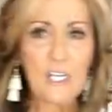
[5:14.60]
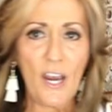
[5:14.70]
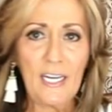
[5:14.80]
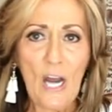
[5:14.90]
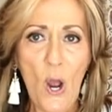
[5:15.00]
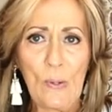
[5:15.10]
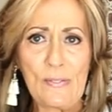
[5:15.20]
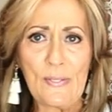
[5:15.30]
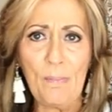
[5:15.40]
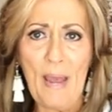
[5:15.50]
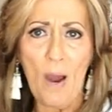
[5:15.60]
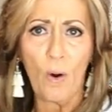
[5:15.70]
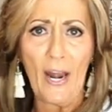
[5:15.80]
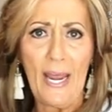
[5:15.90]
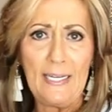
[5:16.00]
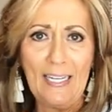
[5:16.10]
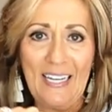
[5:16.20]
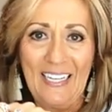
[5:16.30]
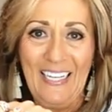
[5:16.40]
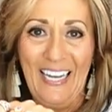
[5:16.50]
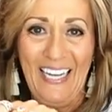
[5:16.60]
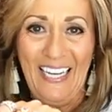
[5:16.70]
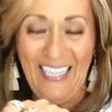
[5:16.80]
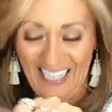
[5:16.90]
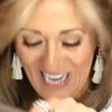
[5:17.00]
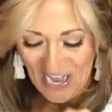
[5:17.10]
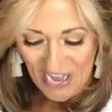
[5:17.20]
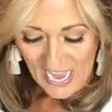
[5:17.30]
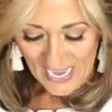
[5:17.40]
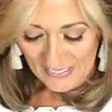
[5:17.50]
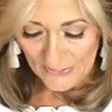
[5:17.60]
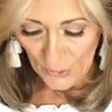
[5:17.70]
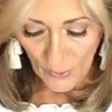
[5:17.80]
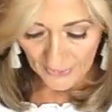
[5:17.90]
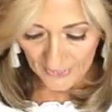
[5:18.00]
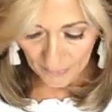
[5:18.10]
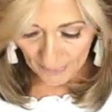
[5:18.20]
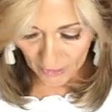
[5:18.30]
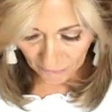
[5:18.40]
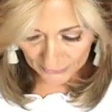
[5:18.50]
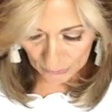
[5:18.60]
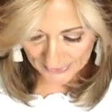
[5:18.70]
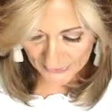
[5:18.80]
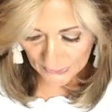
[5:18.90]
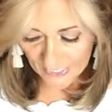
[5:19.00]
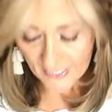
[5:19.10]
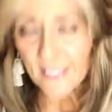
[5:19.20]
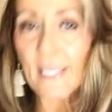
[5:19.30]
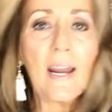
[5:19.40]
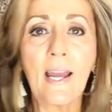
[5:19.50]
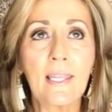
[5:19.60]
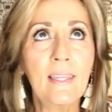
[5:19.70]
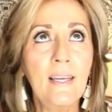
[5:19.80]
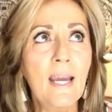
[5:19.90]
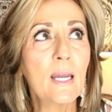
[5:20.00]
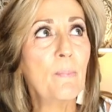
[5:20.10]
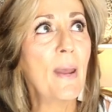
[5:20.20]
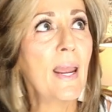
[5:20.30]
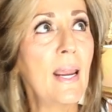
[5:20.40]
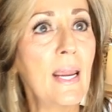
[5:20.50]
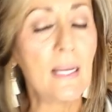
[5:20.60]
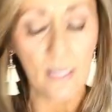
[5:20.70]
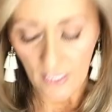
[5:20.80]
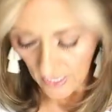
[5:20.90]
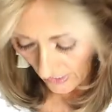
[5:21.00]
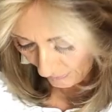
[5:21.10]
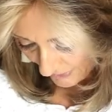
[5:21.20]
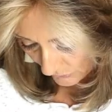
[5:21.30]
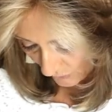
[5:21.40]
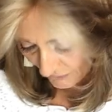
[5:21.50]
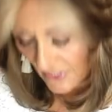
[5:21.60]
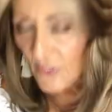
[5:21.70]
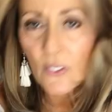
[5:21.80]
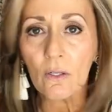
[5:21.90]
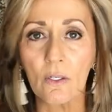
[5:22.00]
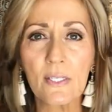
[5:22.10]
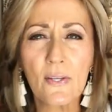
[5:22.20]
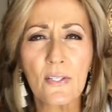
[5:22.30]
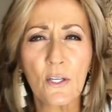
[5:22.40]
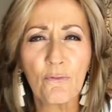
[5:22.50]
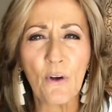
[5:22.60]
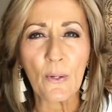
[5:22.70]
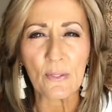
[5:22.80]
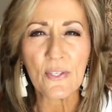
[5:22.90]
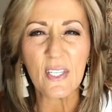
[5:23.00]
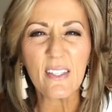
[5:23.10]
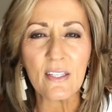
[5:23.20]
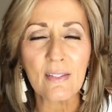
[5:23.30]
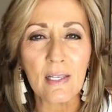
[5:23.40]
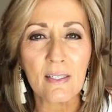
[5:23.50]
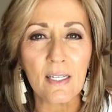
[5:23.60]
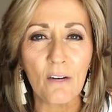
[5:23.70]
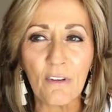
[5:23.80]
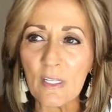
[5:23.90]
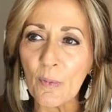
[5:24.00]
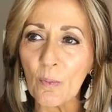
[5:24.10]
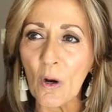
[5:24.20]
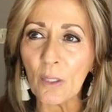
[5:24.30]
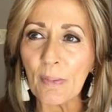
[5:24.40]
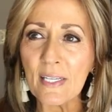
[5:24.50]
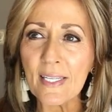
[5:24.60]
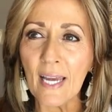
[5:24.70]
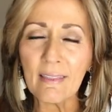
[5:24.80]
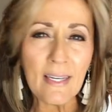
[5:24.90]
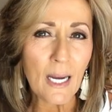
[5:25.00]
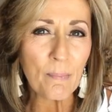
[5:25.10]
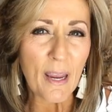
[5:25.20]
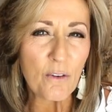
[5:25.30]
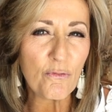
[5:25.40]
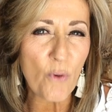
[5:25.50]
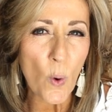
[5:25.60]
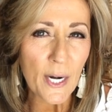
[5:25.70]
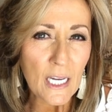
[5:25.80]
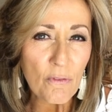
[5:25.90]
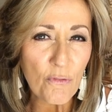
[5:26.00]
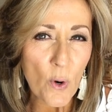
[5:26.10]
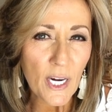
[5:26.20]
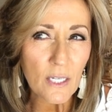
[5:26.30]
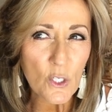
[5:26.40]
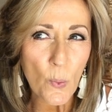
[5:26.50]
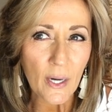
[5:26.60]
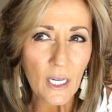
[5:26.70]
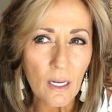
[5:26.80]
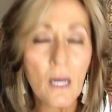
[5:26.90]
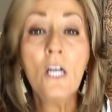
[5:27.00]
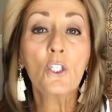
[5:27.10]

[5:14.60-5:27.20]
giant hose and power head. So what did I pay for you, Mr. Dyson? I think I paid, I peeled off the sticker because I took photos. This is listed on Facebook Marketplace. I think I paid $40 for it, $20.